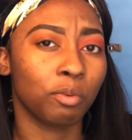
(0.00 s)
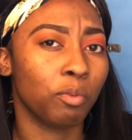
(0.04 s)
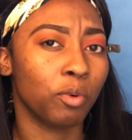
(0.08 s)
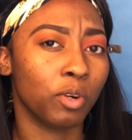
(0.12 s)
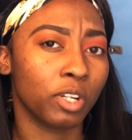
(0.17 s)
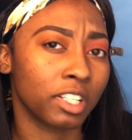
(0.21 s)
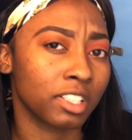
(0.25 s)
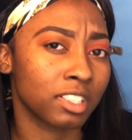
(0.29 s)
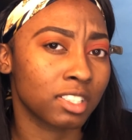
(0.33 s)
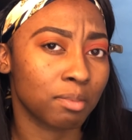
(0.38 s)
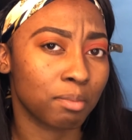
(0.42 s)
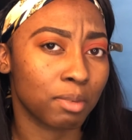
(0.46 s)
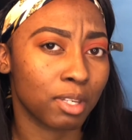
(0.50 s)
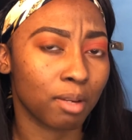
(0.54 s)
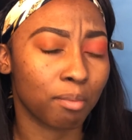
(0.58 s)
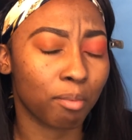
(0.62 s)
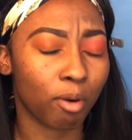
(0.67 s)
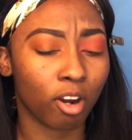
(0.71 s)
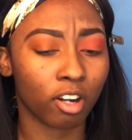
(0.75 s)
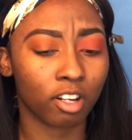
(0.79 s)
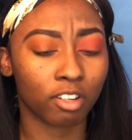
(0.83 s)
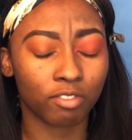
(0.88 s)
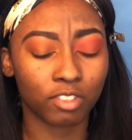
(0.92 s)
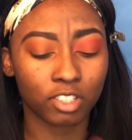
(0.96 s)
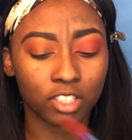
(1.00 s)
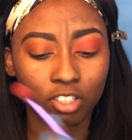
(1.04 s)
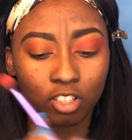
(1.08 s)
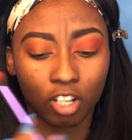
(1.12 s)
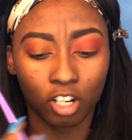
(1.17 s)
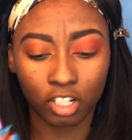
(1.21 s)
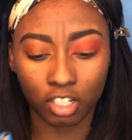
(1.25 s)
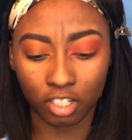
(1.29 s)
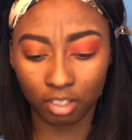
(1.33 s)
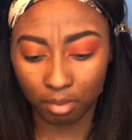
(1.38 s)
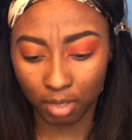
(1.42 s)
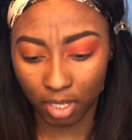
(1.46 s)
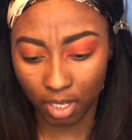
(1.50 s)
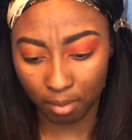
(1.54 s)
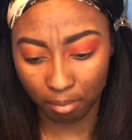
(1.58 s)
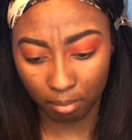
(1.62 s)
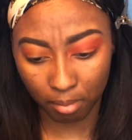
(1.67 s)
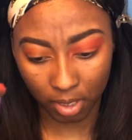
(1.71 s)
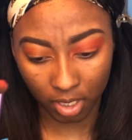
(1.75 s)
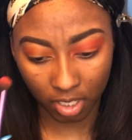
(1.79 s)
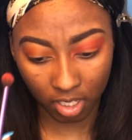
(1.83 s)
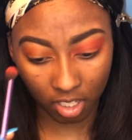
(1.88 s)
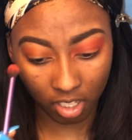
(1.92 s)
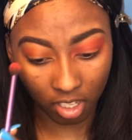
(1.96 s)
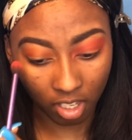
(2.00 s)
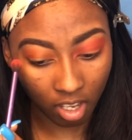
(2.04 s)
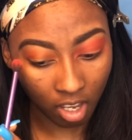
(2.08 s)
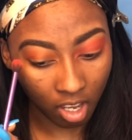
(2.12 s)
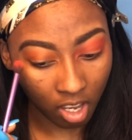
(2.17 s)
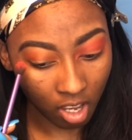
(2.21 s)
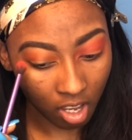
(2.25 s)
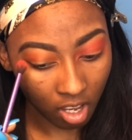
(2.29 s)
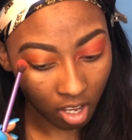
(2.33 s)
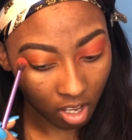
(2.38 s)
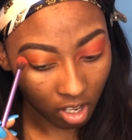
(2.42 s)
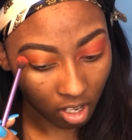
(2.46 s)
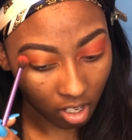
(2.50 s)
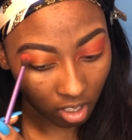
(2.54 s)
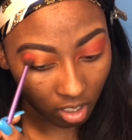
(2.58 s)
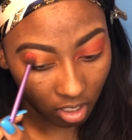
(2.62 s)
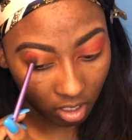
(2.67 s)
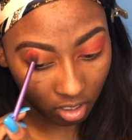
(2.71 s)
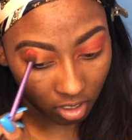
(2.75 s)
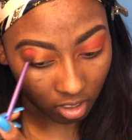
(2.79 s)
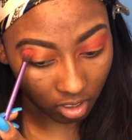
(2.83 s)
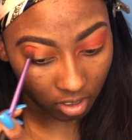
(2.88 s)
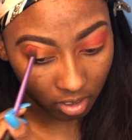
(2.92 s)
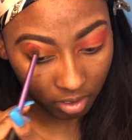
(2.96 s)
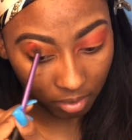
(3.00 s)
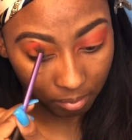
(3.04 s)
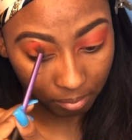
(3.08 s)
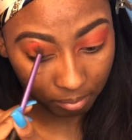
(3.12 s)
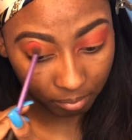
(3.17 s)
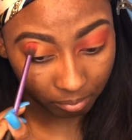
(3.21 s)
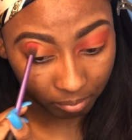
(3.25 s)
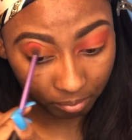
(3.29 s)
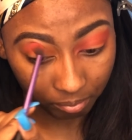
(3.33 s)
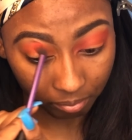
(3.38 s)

wanted to be a part of a startup company. Um,